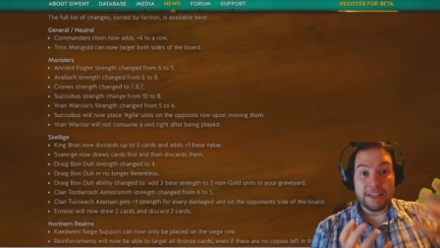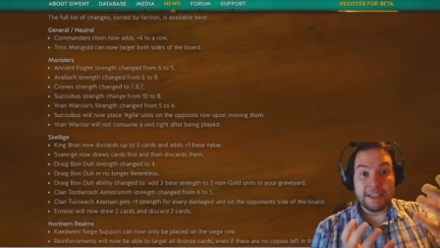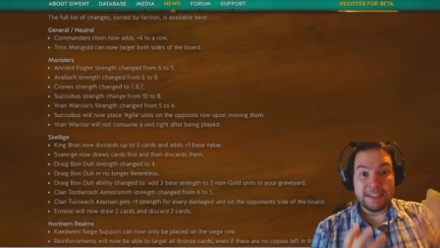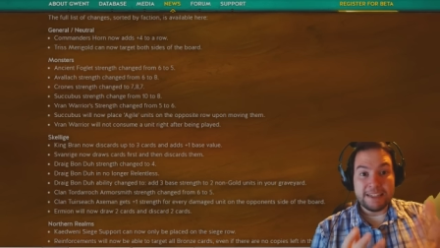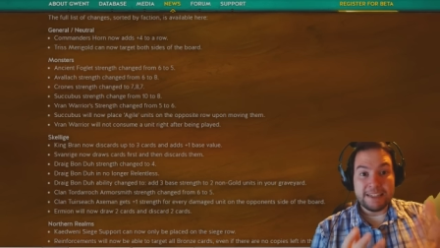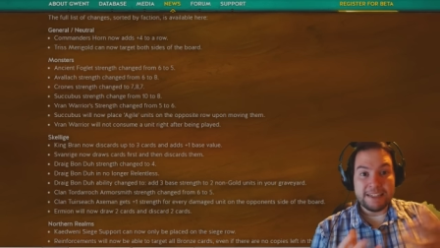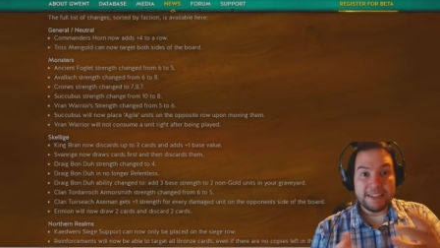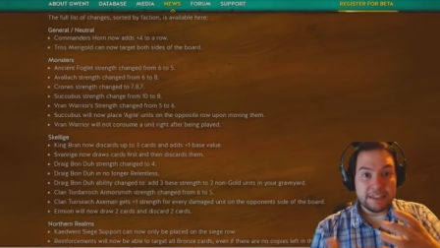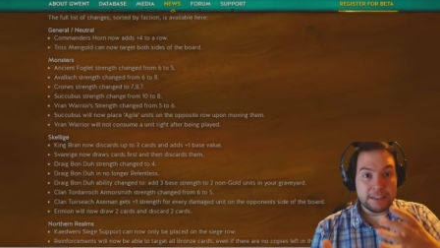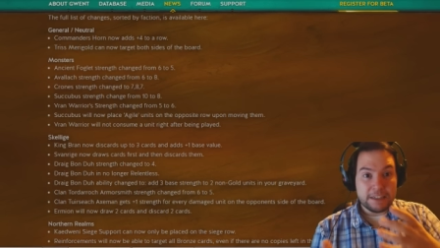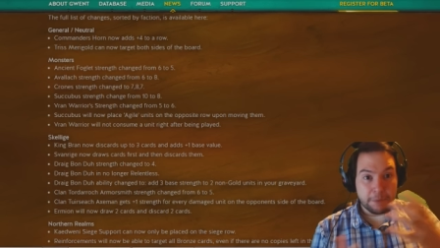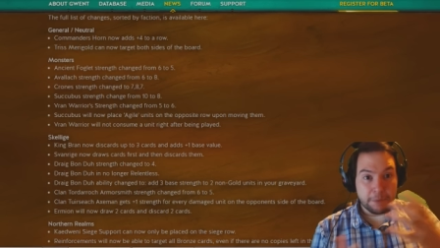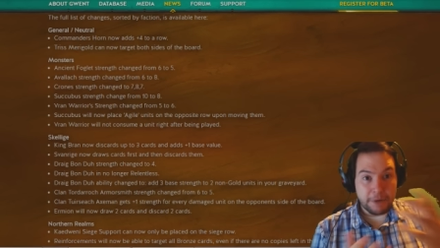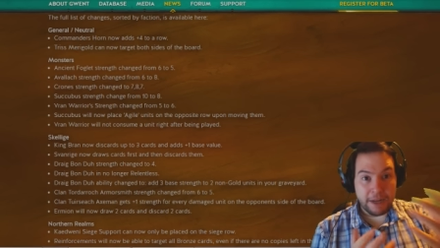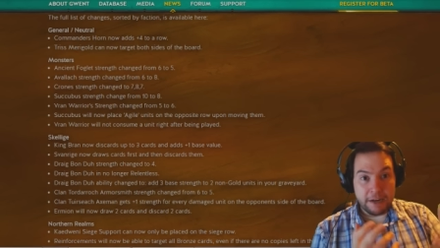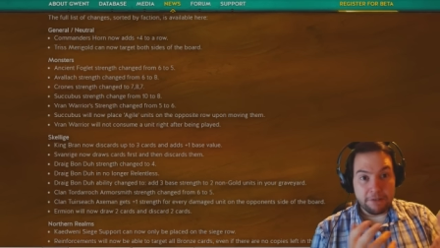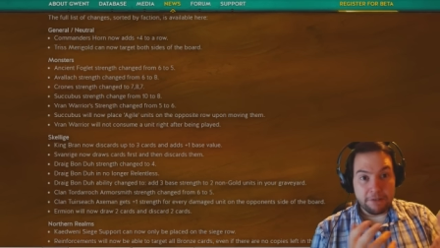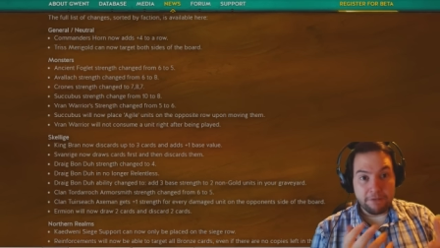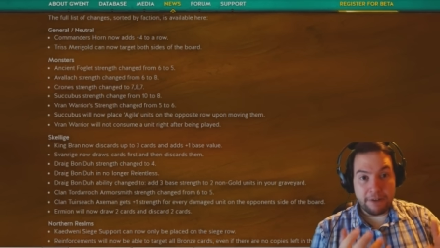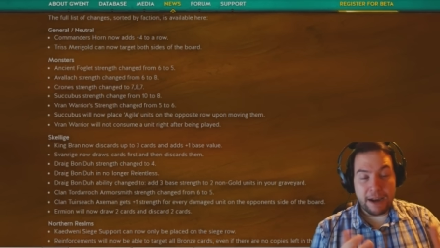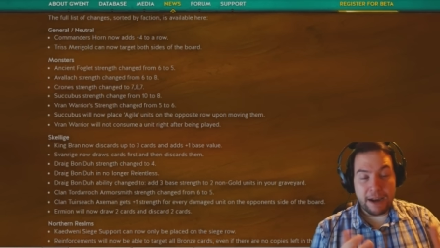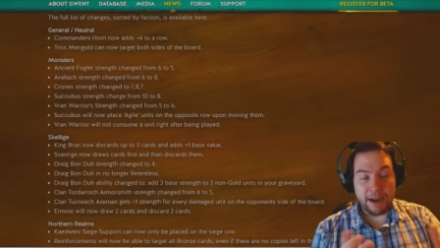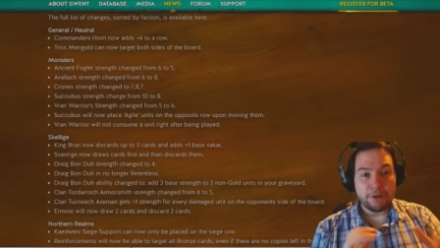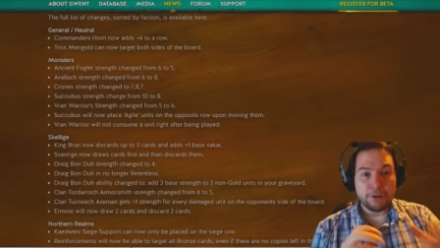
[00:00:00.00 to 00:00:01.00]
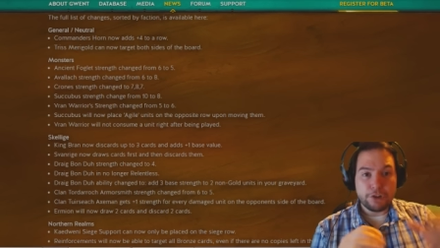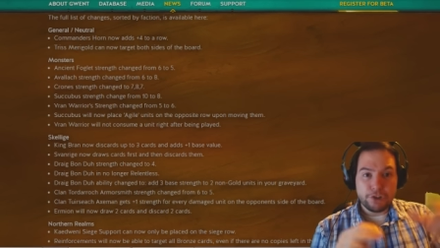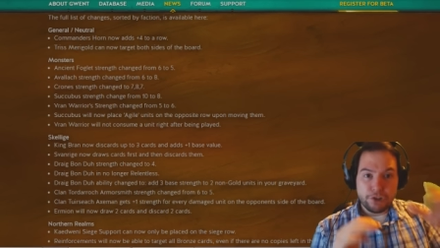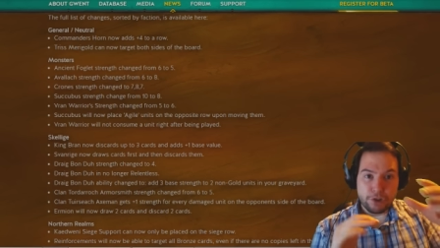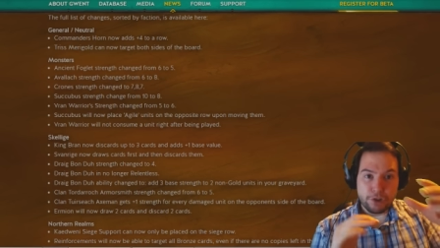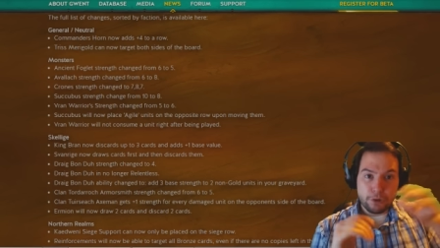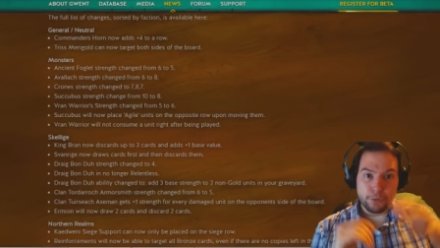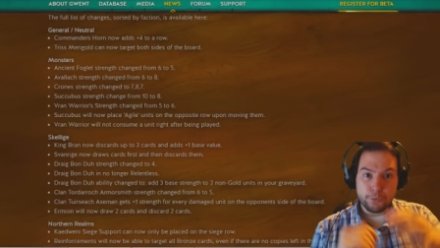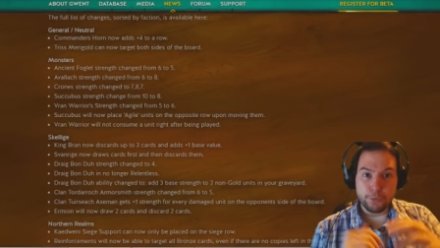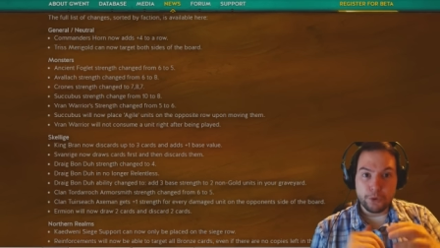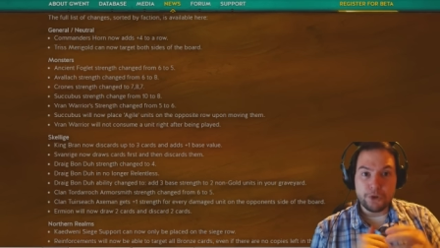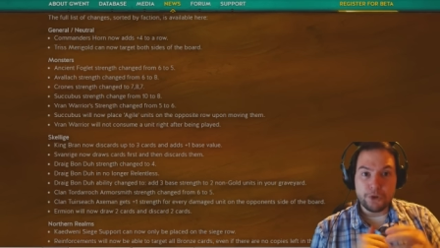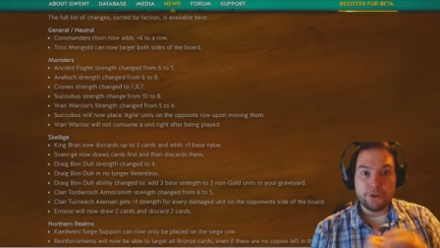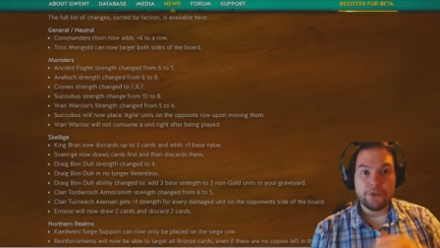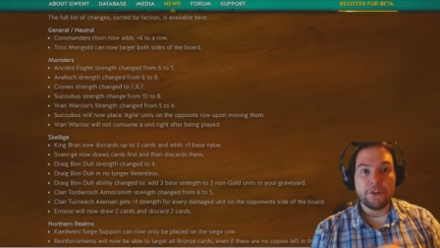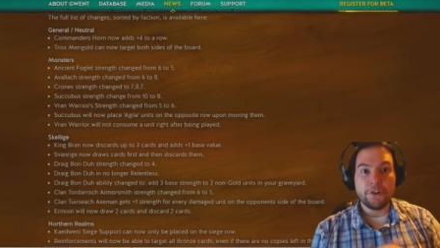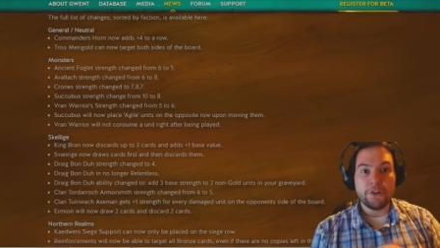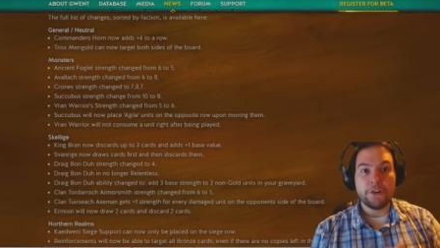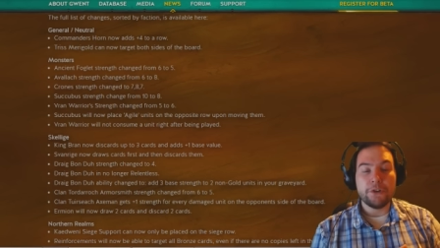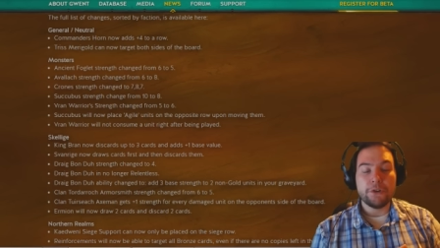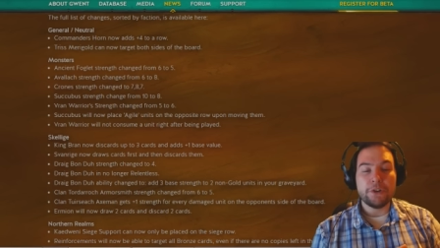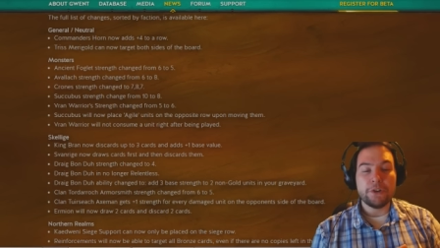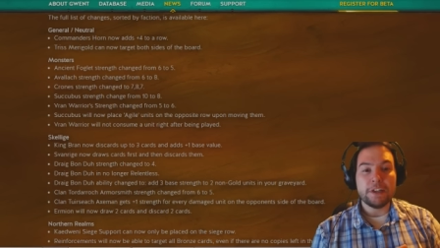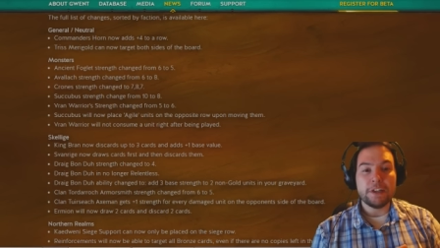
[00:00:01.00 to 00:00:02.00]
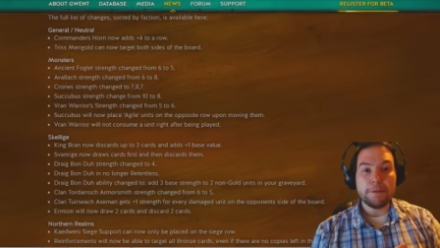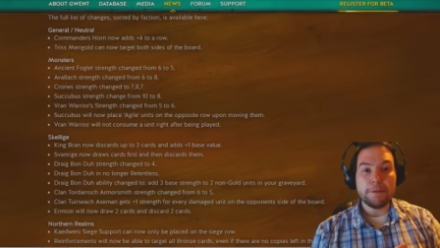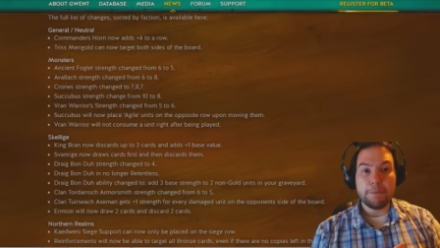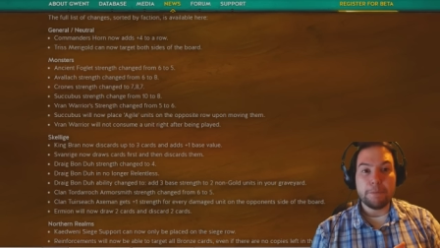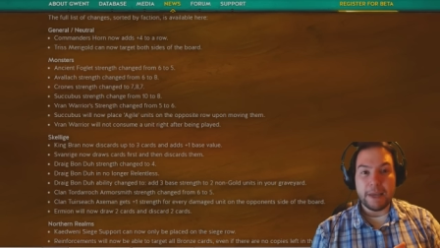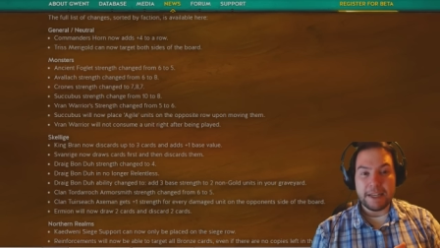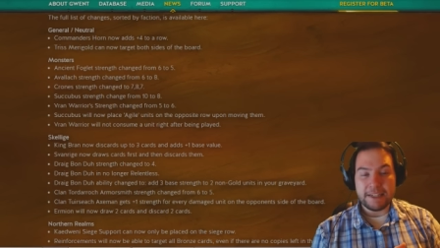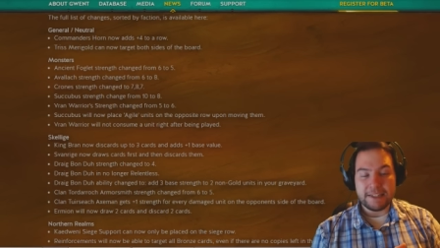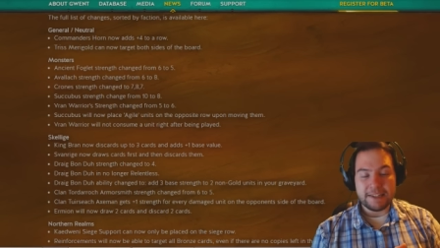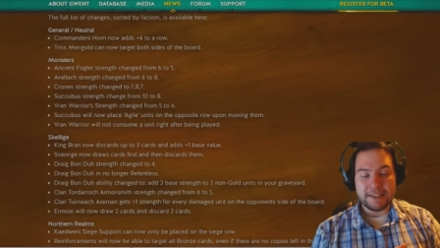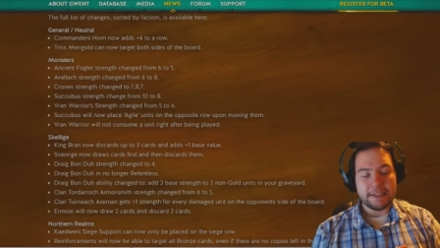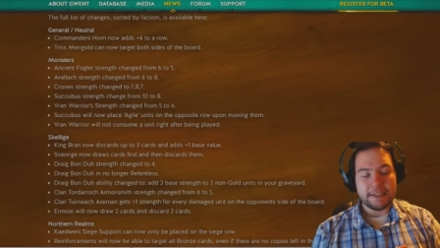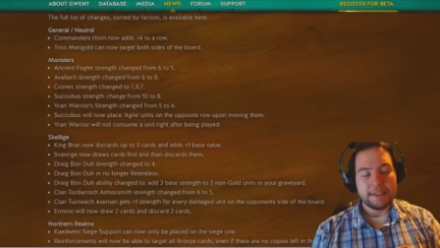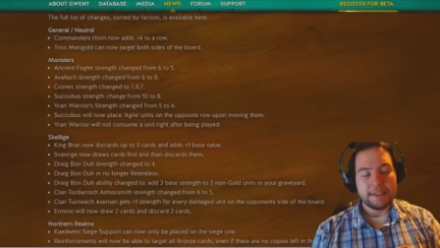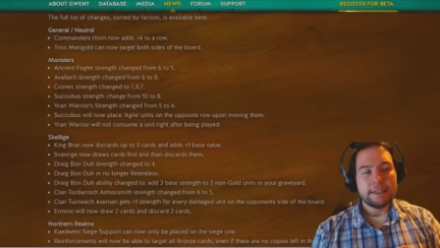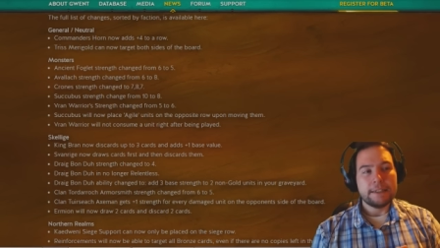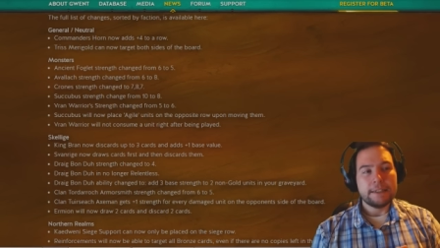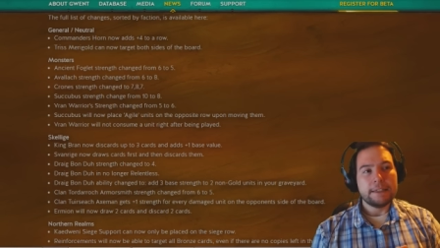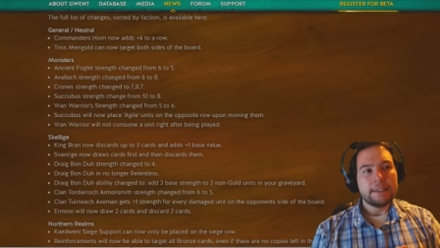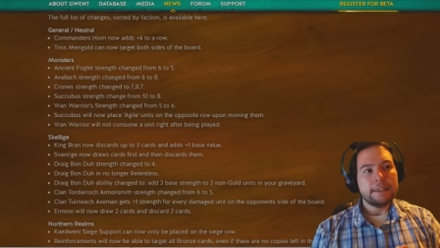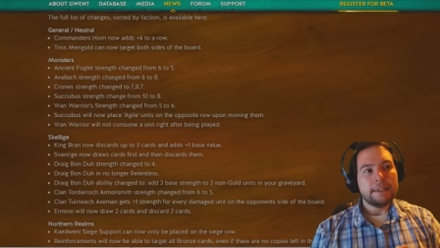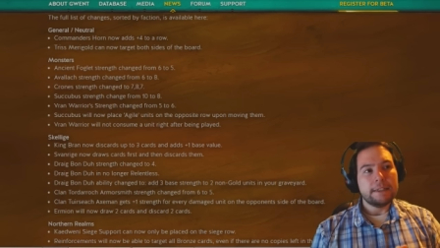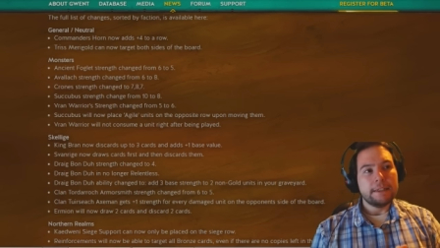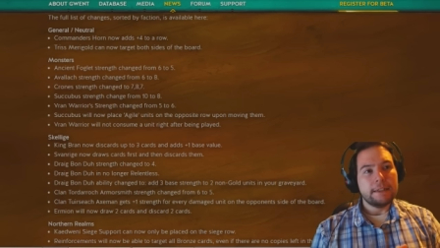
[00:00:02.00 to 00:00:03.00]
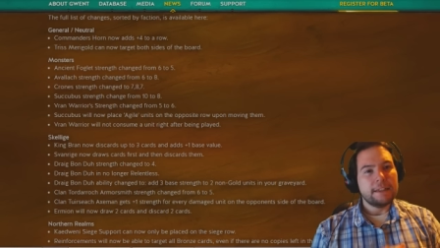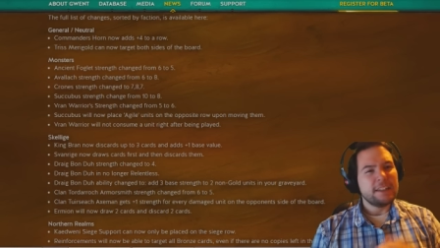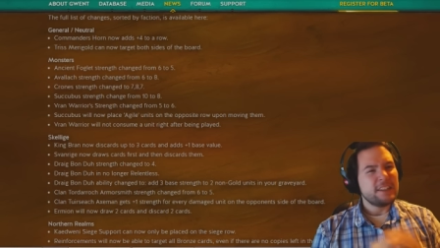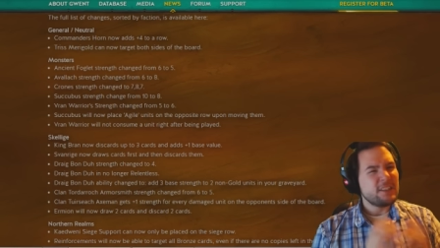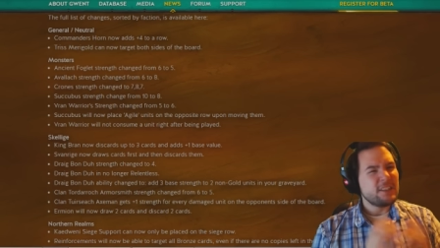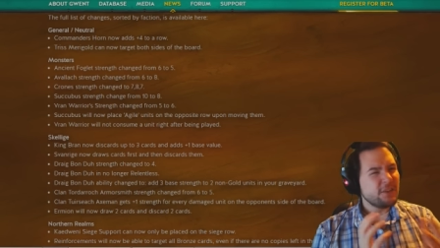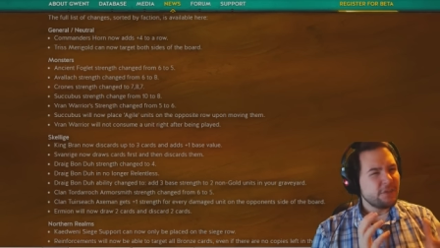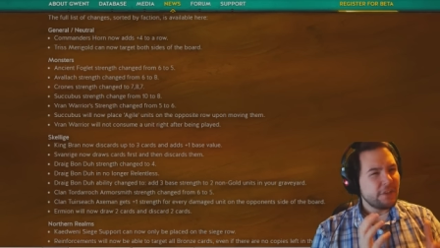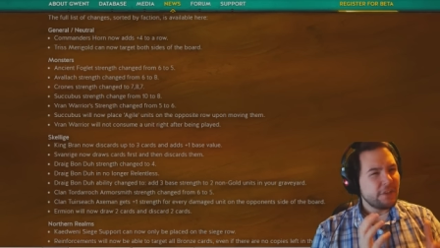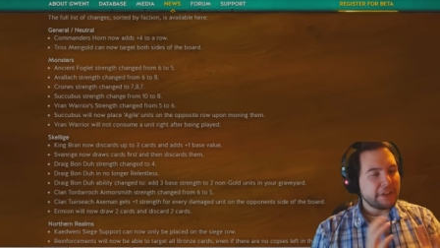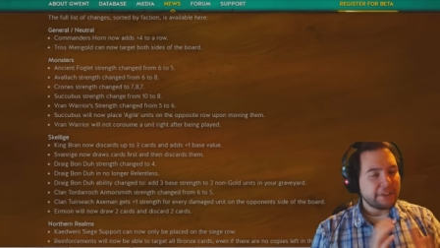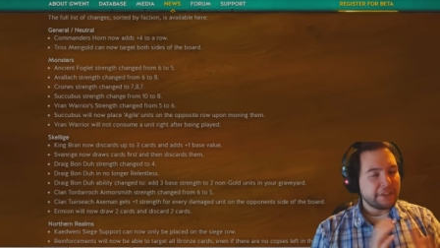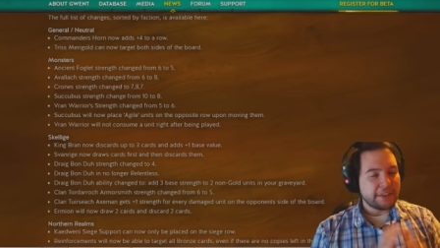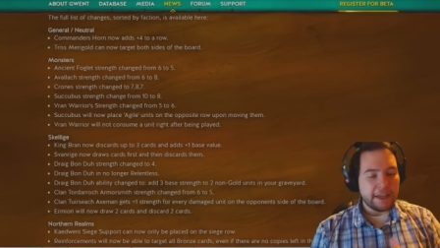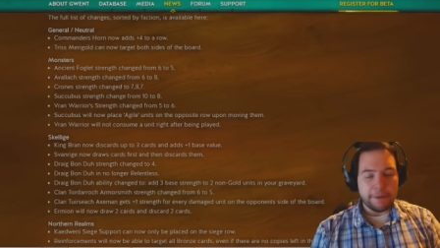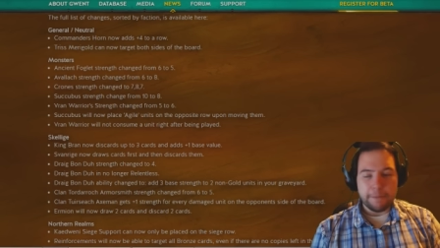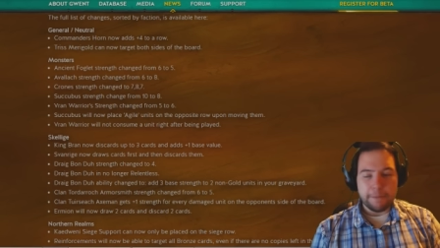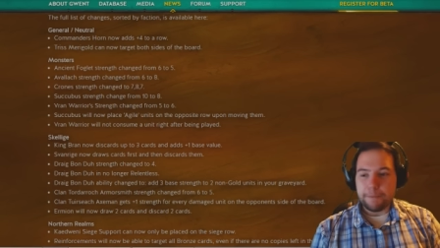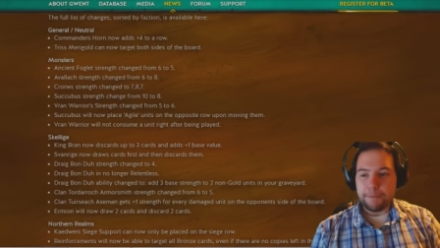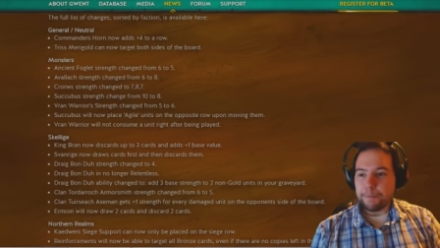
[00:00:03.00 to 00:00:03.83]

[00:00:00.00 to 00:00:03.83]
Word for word: easier to play around because you could wound your own units better and stuff like that.